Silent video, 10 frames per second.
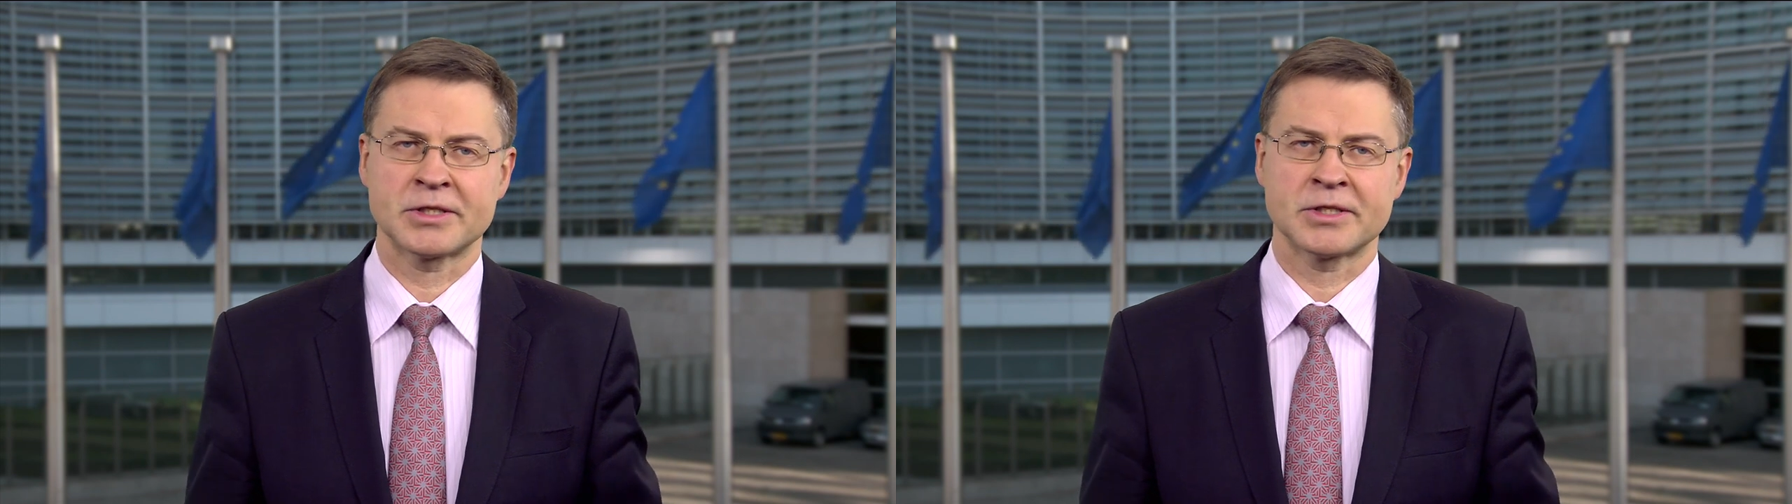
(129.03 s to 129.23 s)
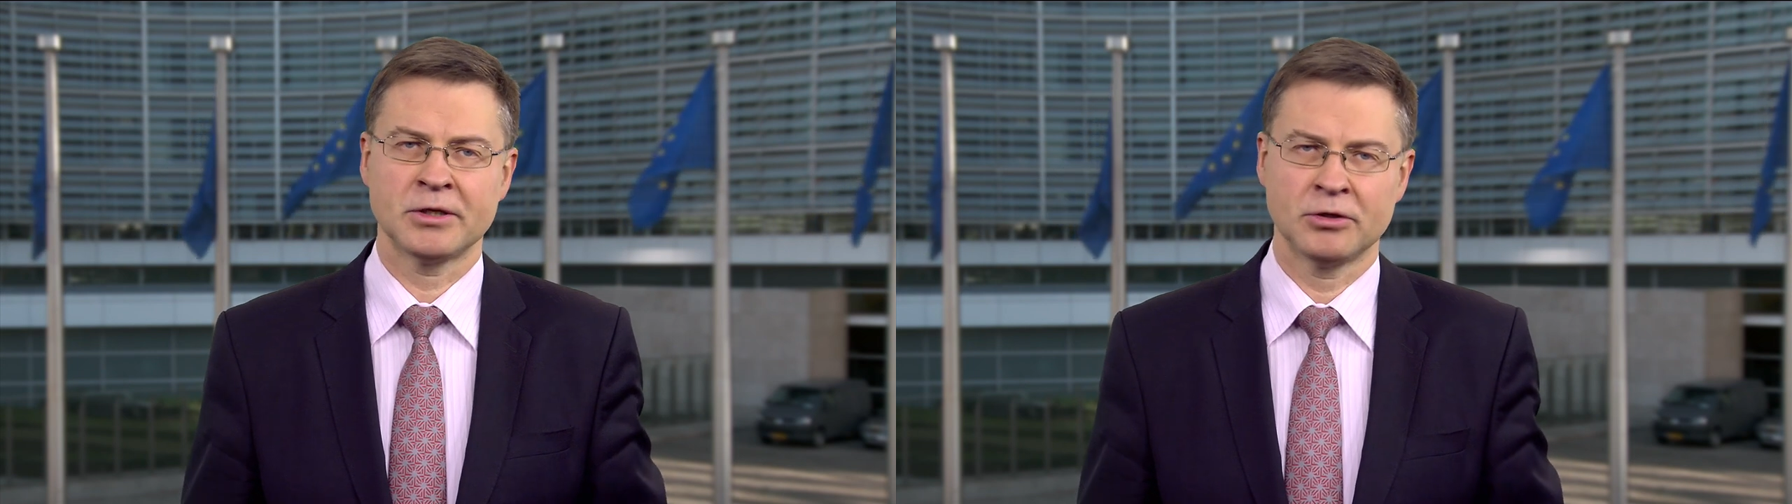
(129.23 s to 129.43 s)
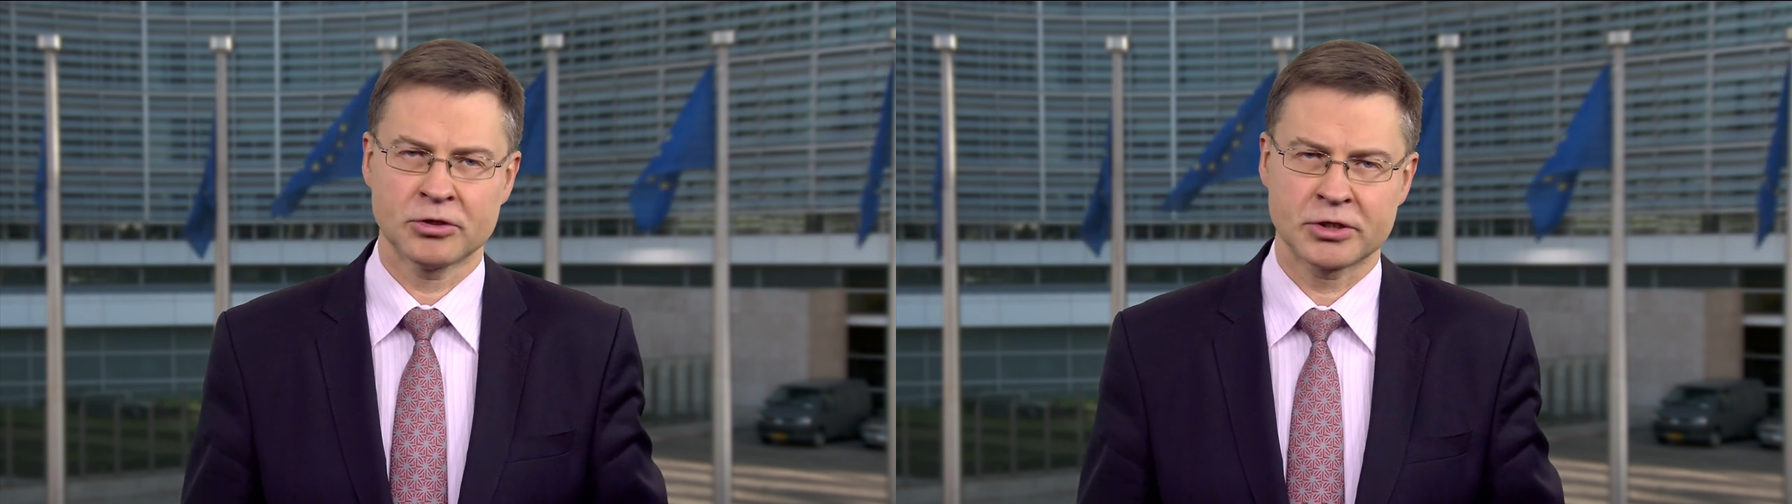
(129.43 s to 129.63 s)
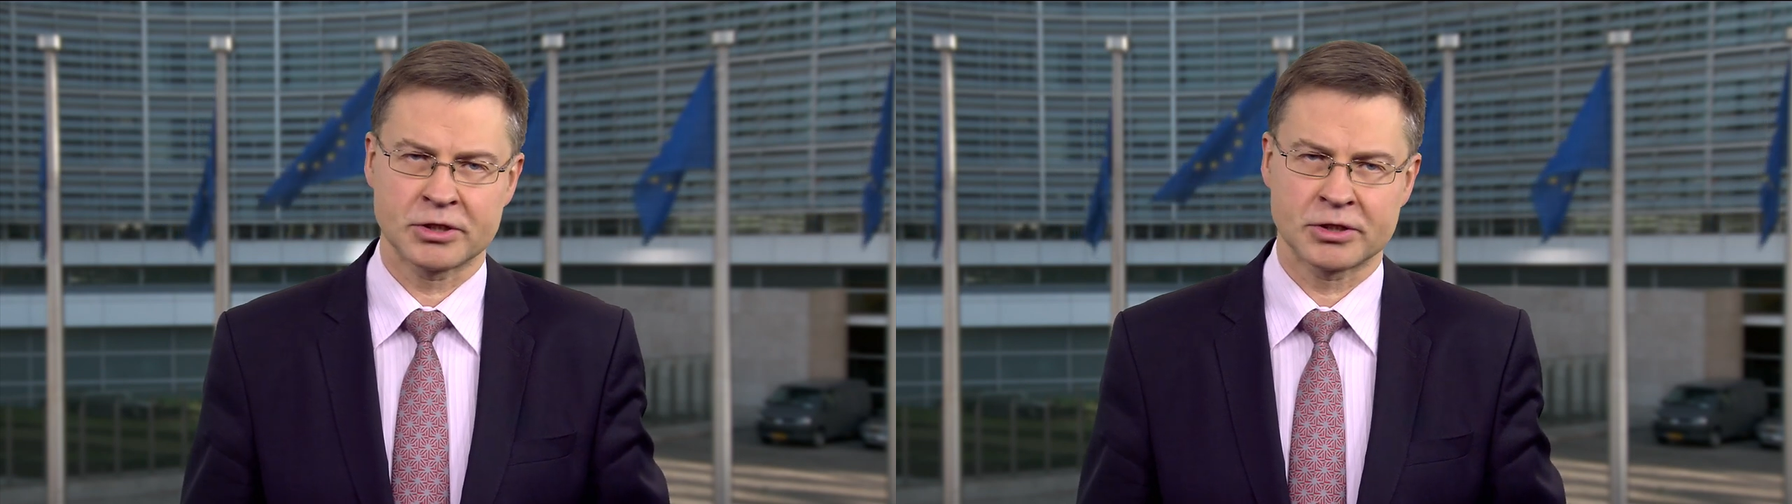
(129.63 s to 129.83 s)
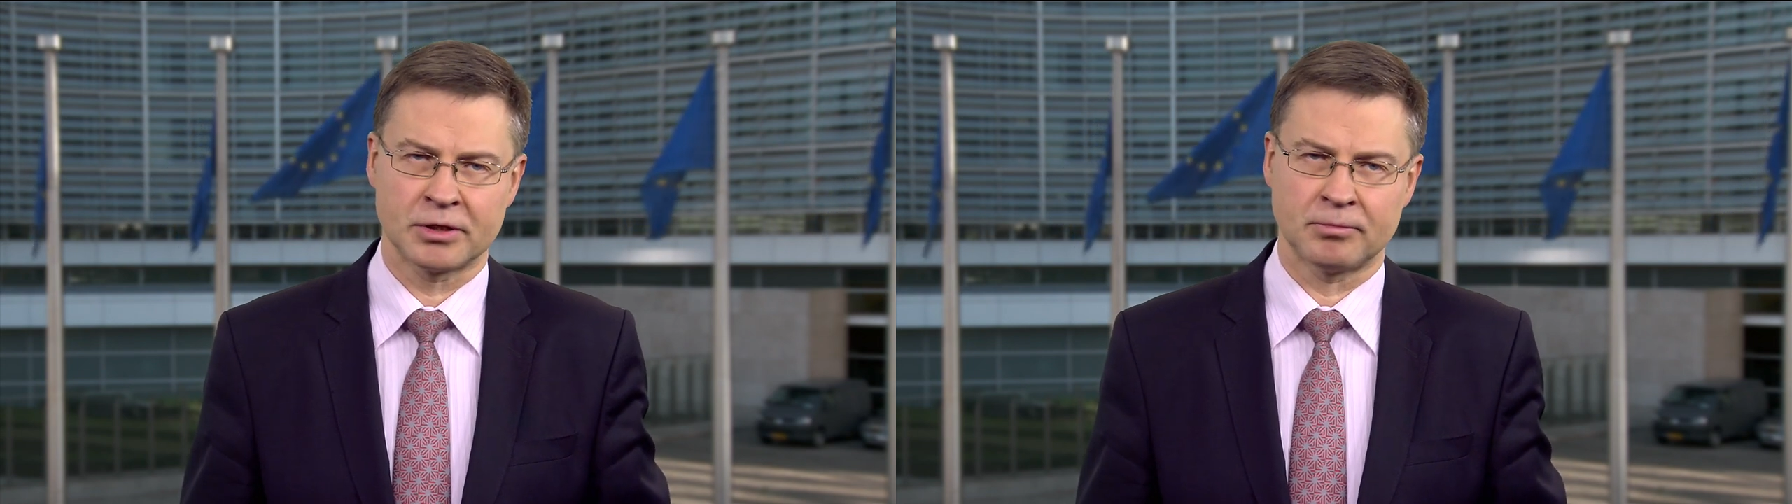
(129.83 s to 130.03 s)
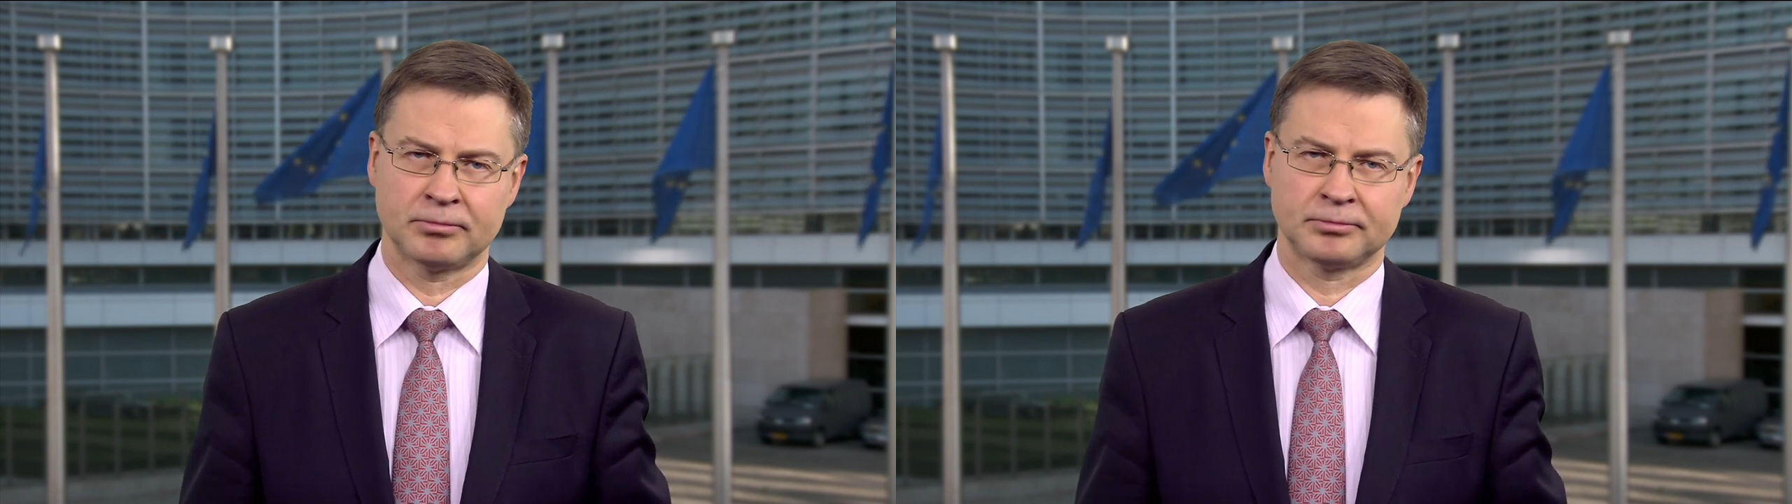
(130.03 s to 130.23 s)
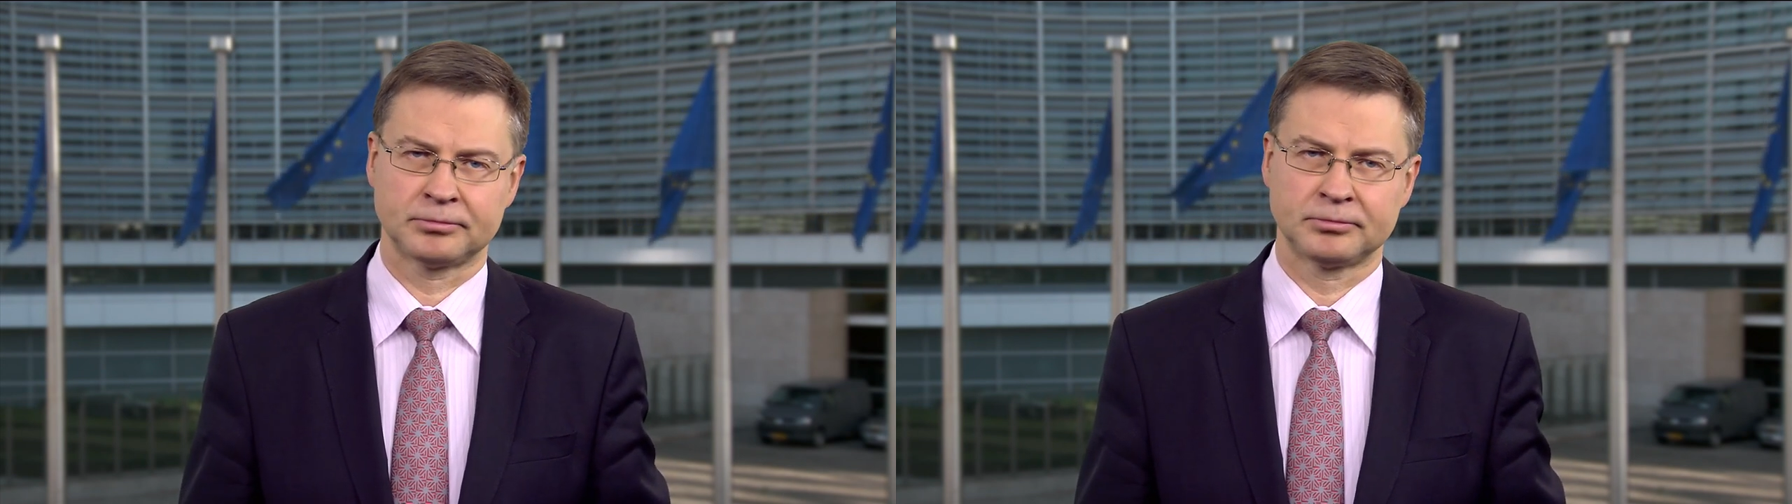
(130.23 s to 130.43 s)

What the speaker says: single system.